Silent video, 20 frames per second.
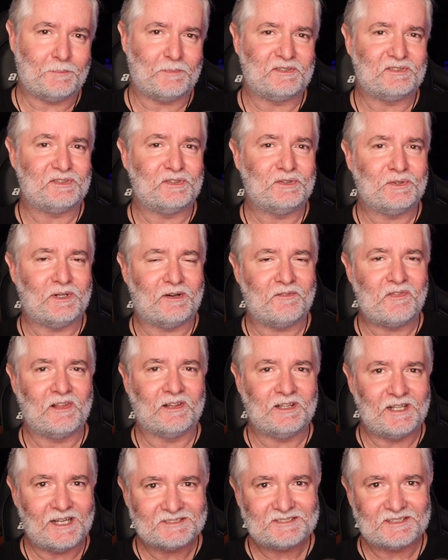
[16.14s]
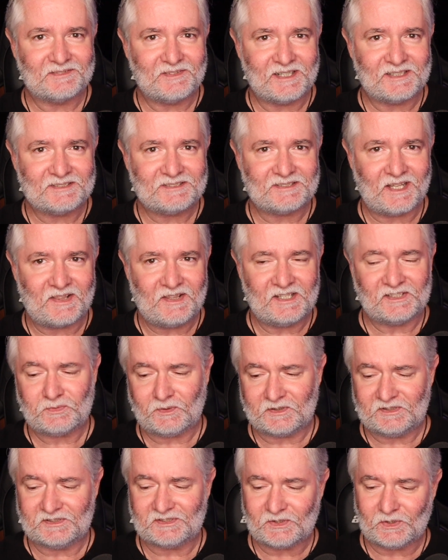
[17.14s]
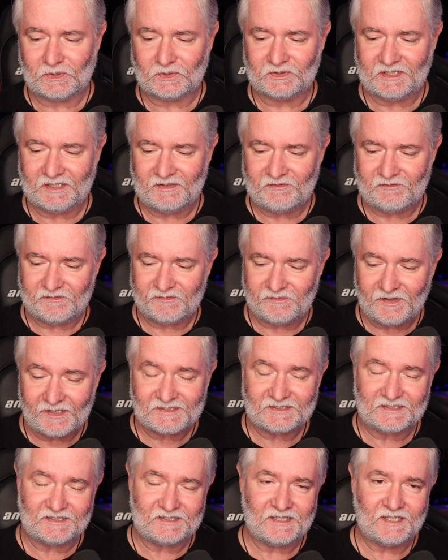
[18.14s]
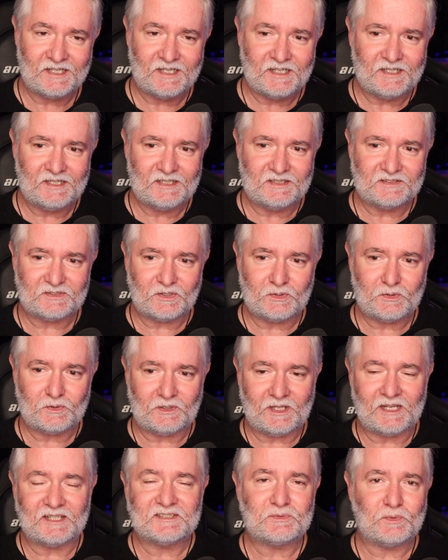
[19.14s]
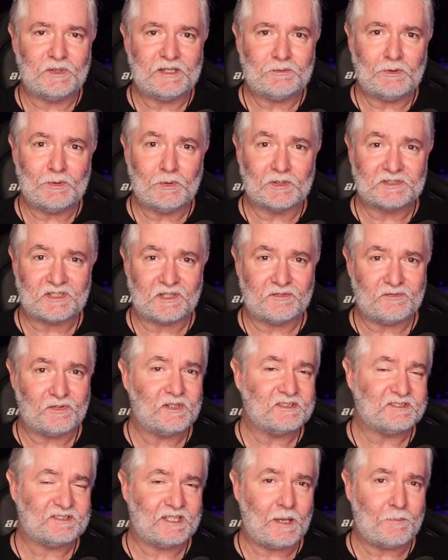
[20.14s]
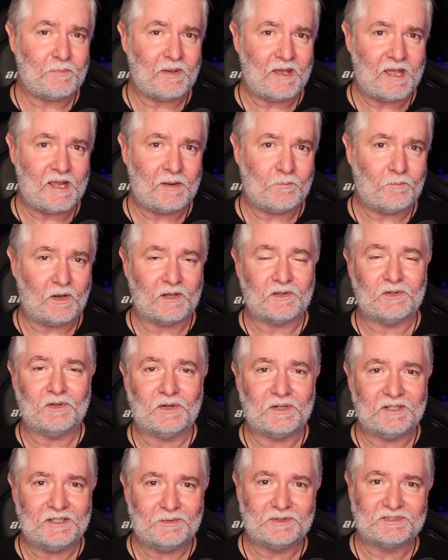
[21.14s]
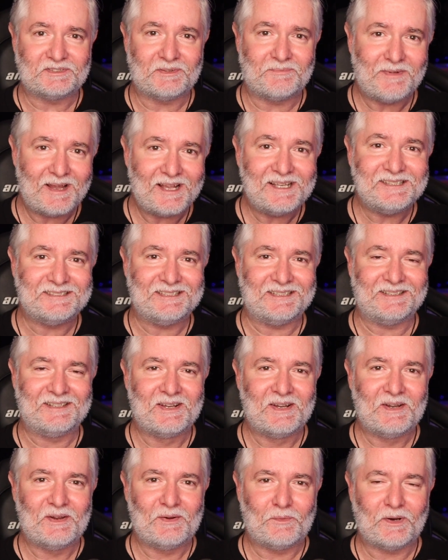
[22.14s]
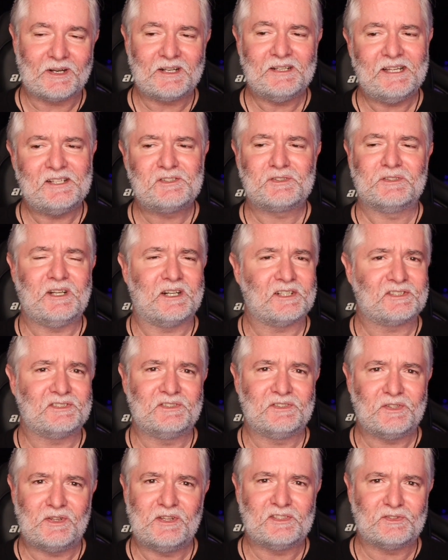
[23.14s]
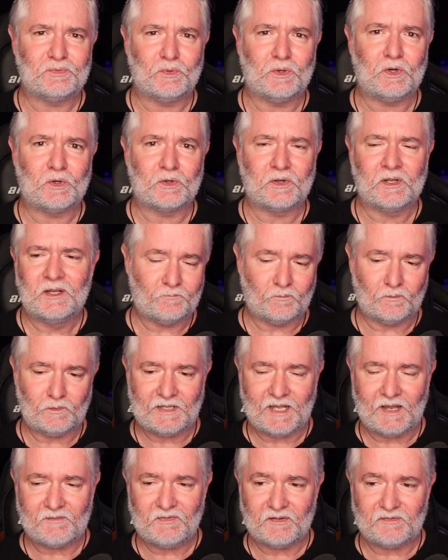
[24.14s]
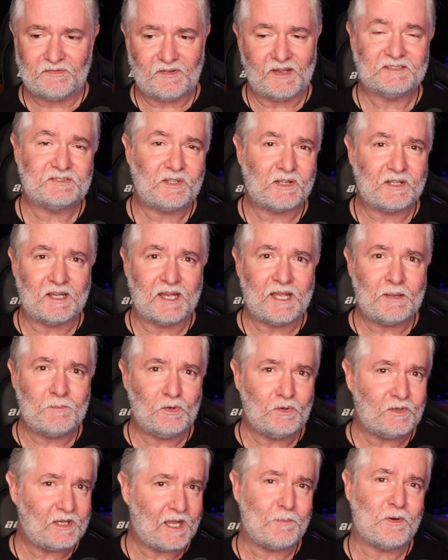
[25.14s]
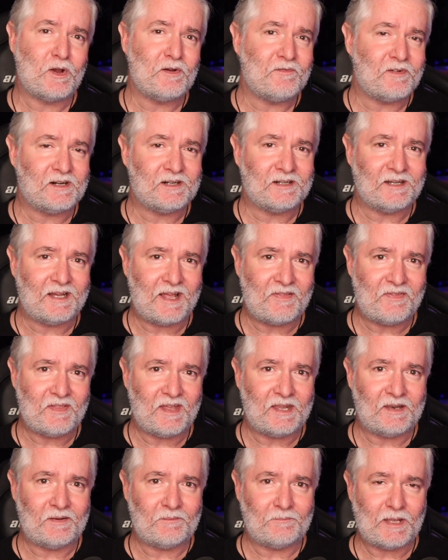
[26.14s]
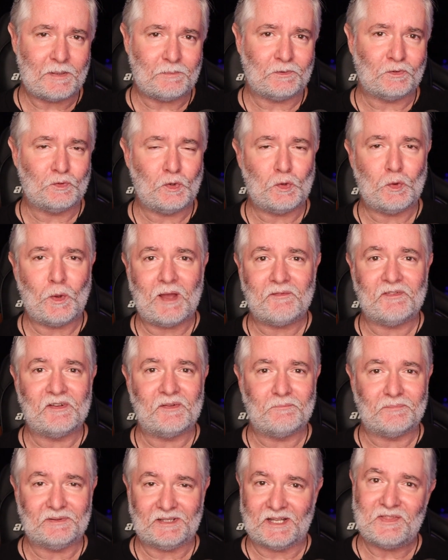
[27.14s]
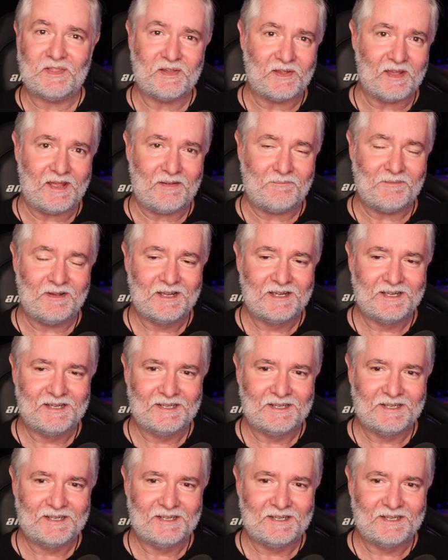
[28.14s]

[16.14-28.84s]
number 2 of The Last of Us, and this one is called Infected. So last week we watched the first ep, and my god, it was amazing. What an introduction to this world. We had the fans of the game who came over, and then people who haven't played the game.